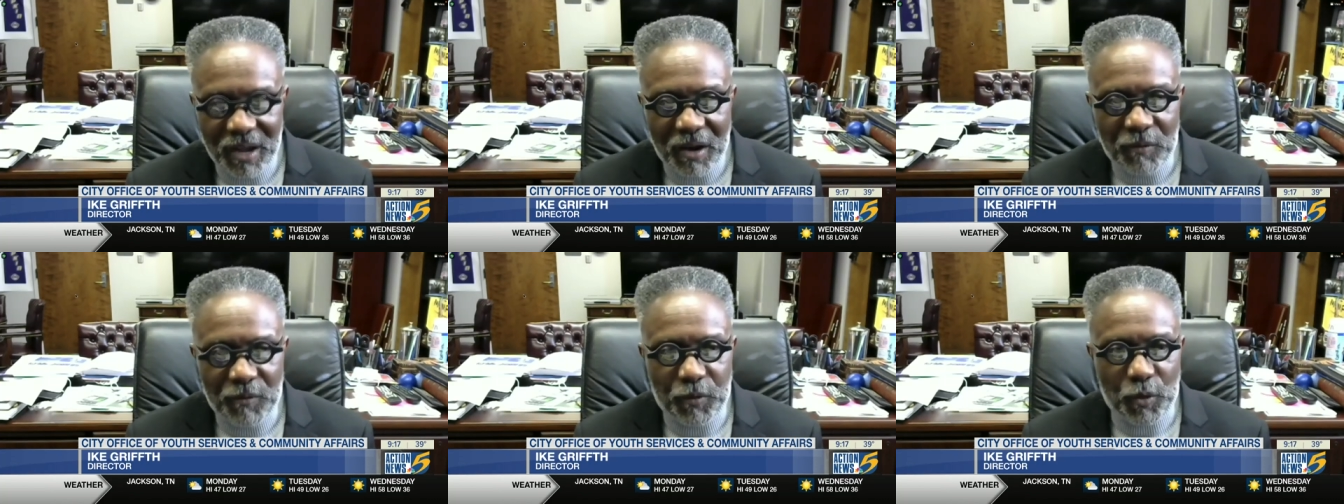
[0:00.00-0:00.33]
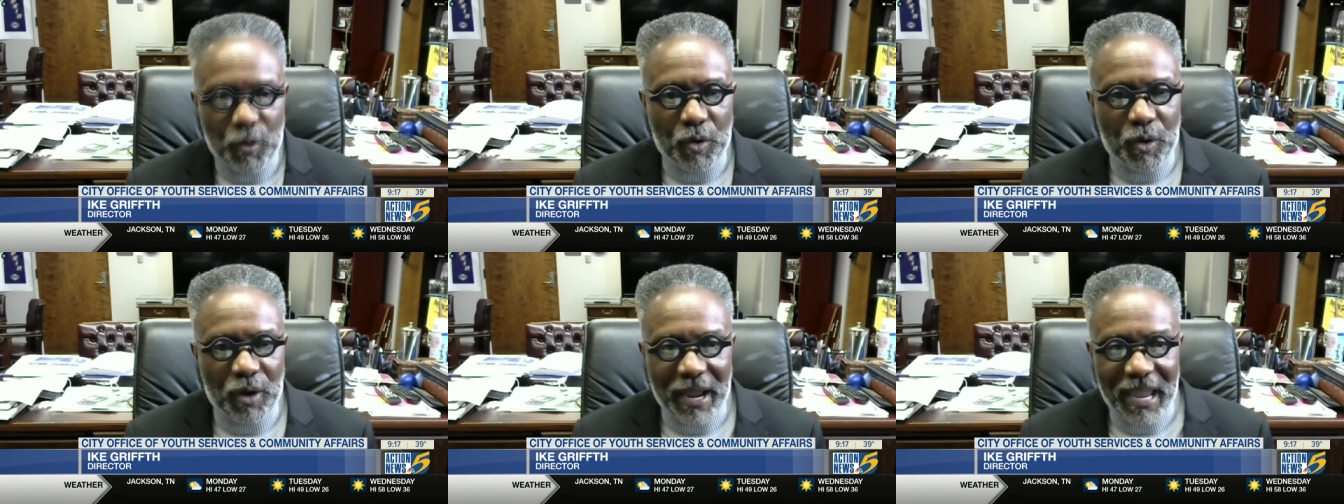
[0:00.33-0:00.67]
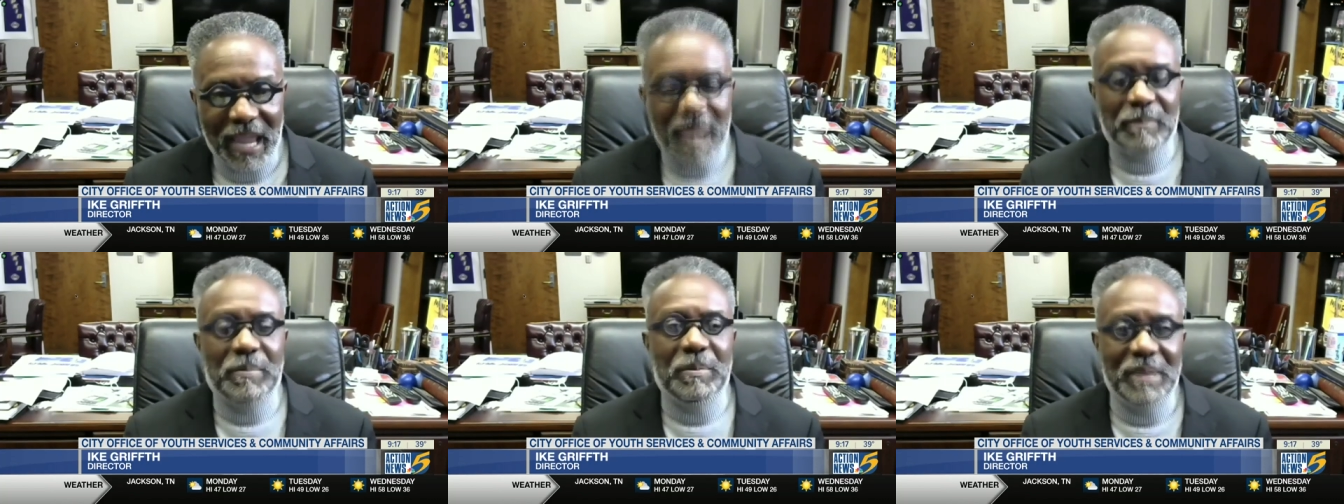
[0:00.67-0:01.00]
for
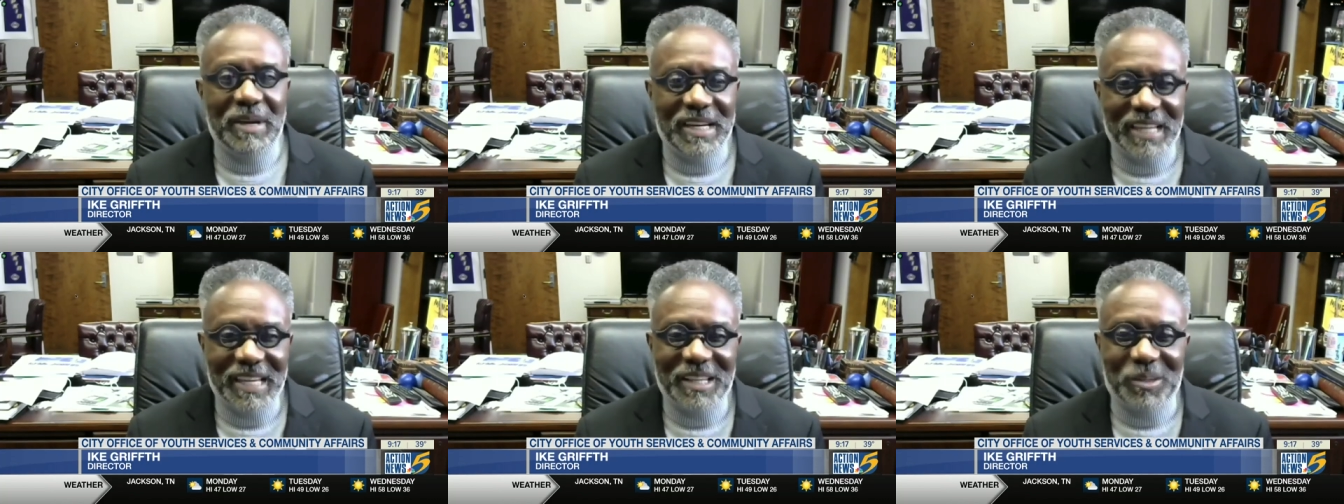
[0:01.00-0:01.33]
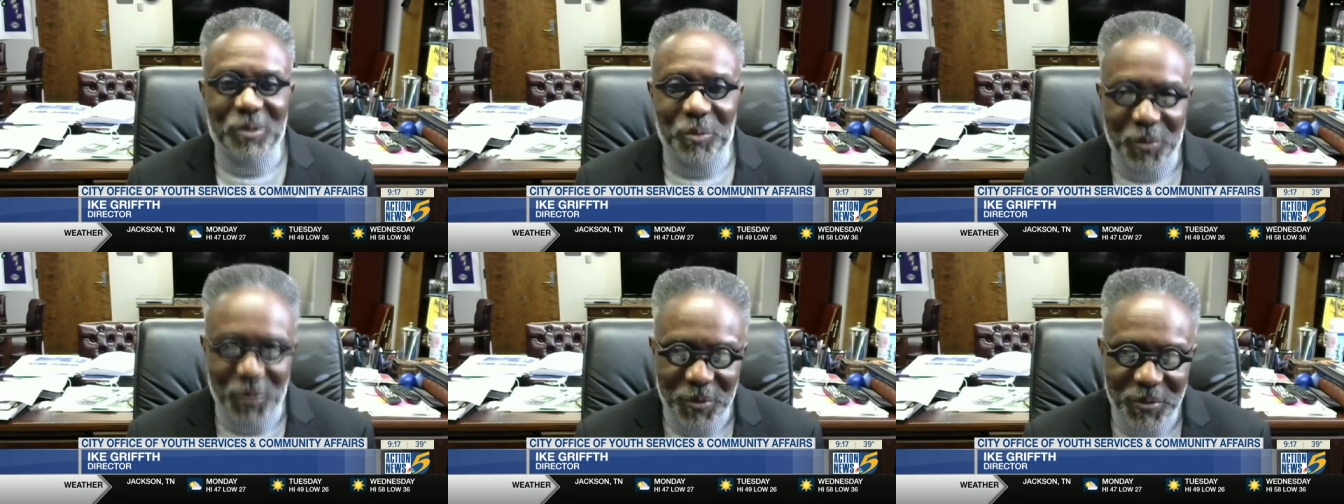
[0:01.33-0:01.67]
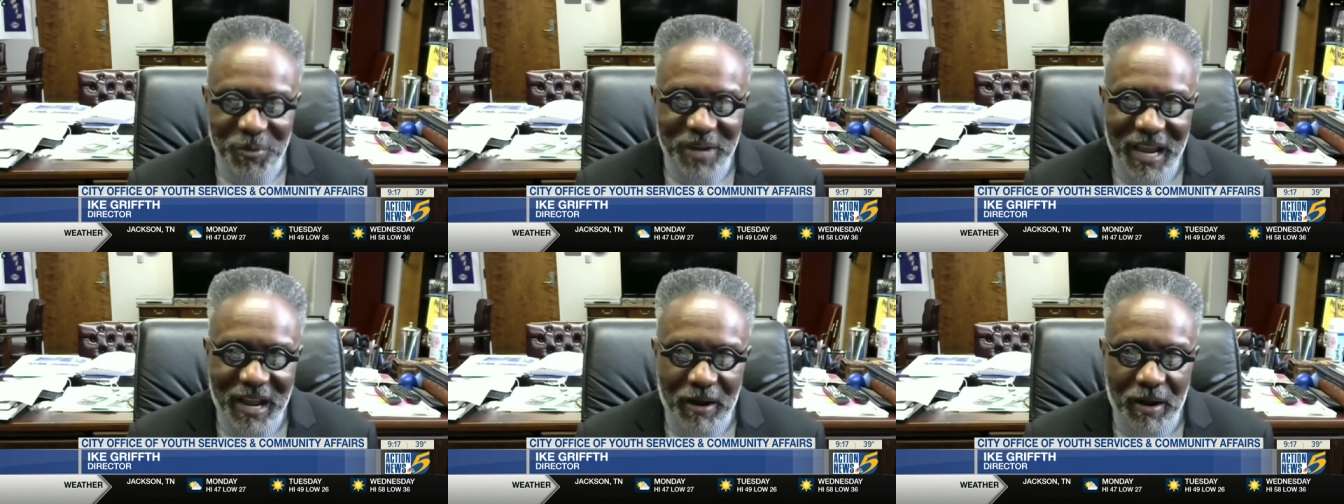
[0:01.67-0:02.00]
helping me to get the word
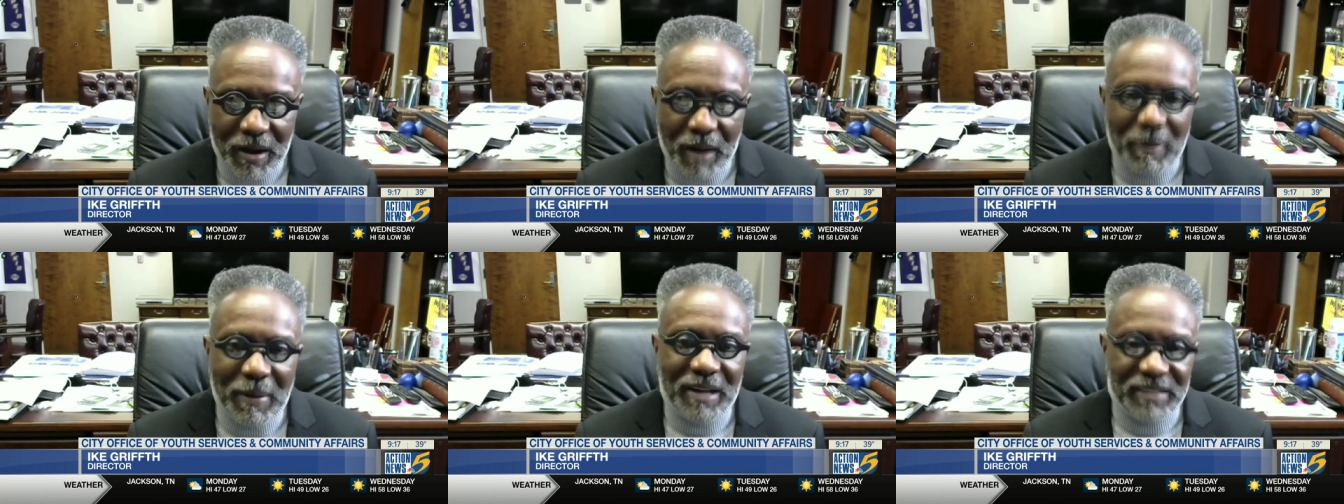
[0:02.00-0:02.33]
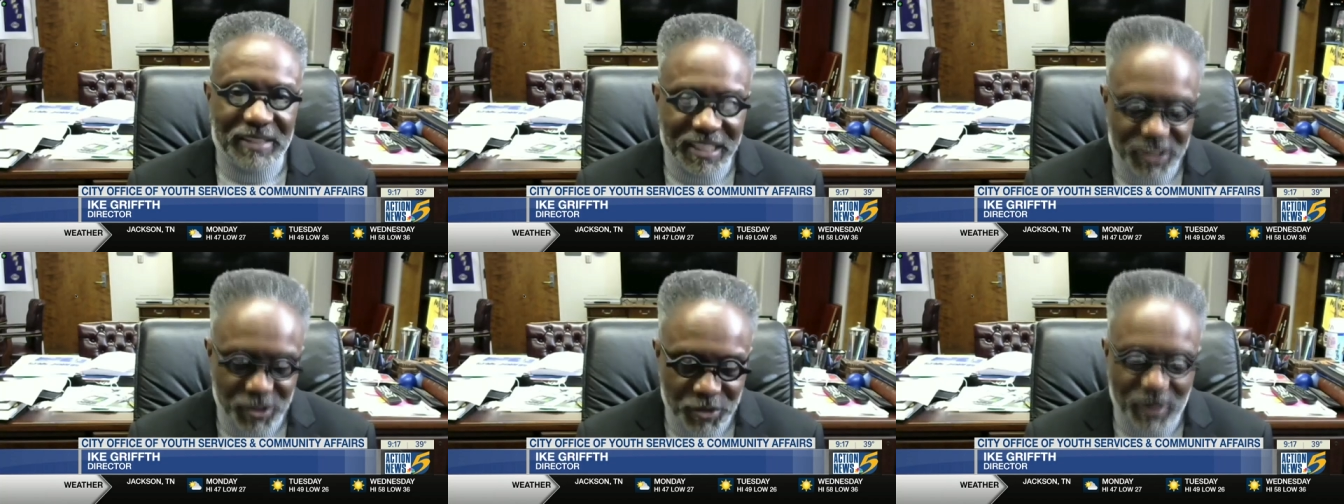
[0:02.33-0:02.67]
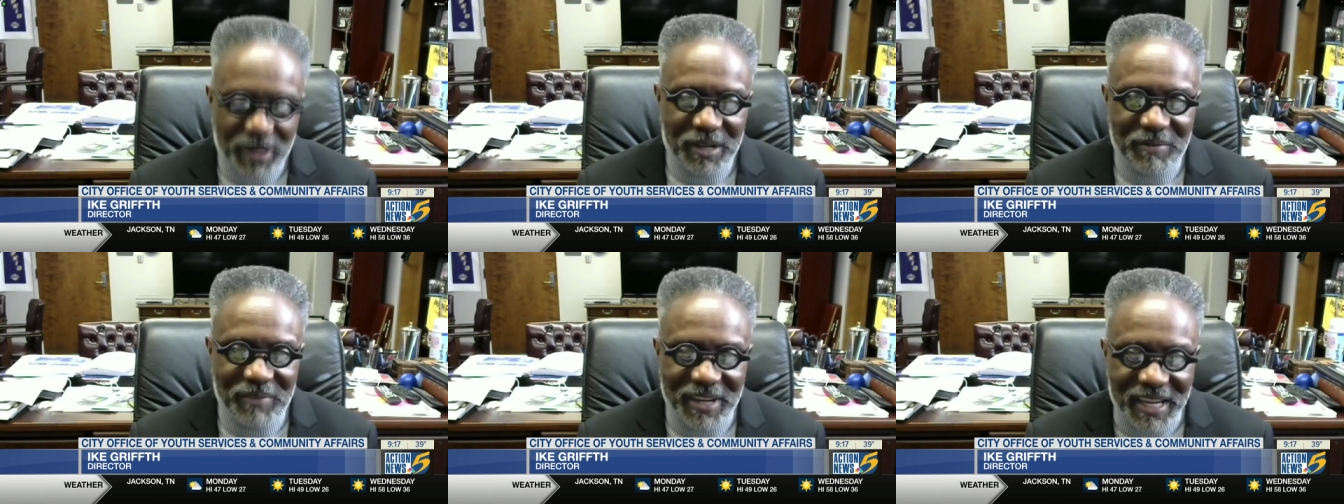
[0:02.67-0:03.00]
out about this great
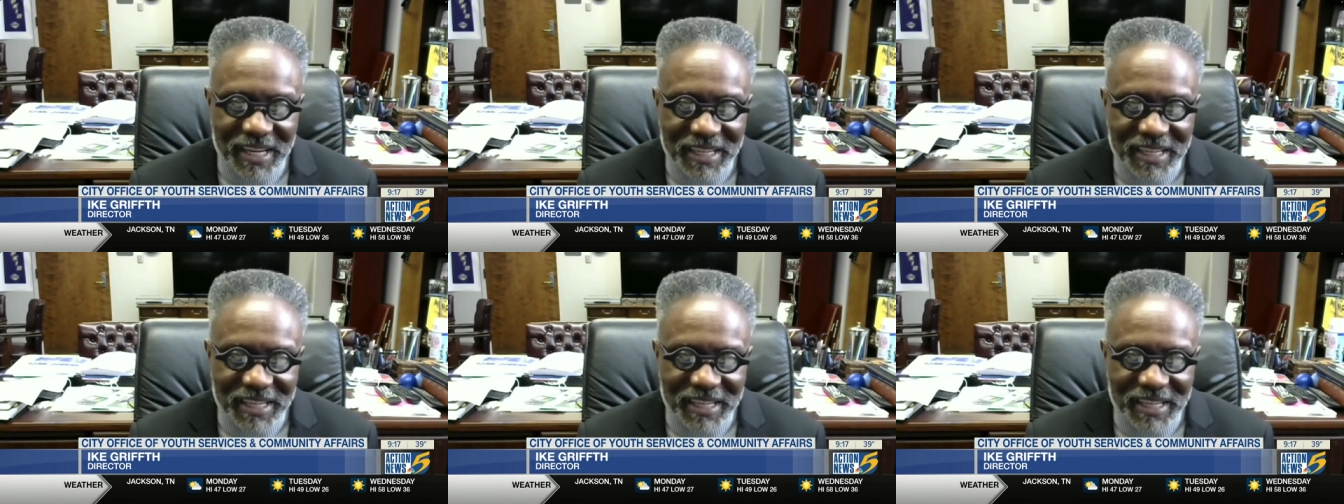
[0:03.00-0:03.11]
event.